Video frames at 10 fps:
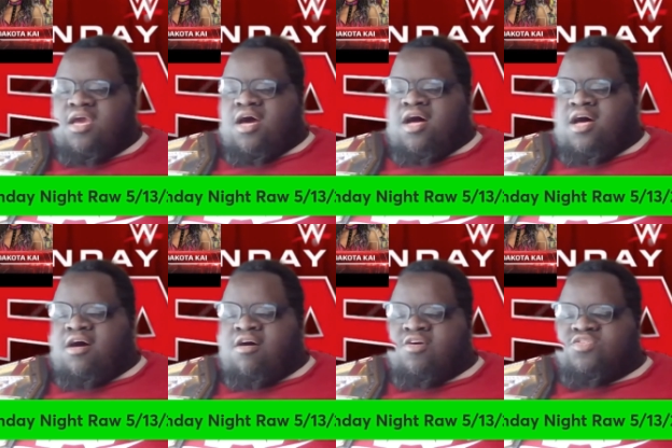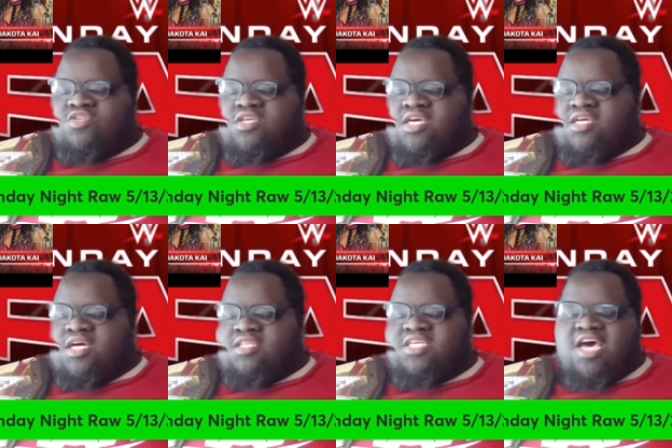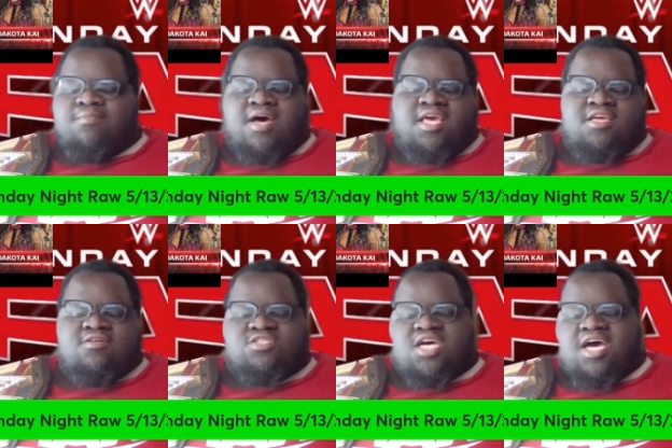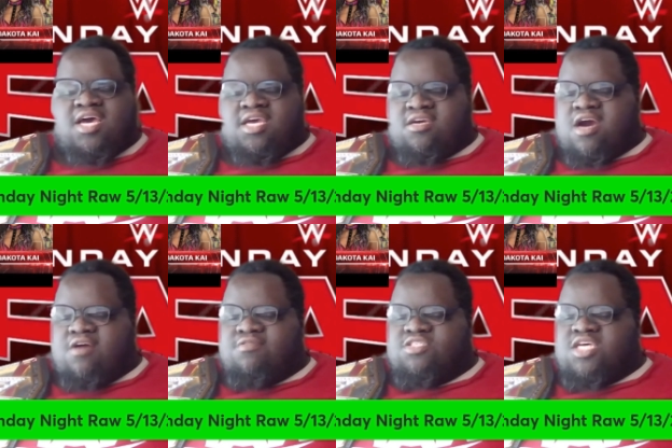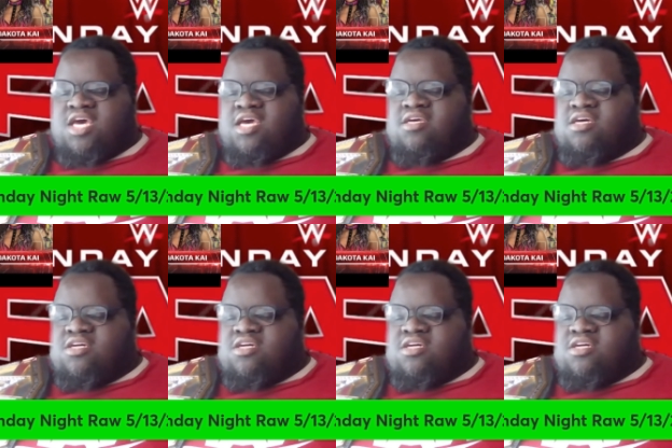only to get attacked by Io Sky and Kairi Sane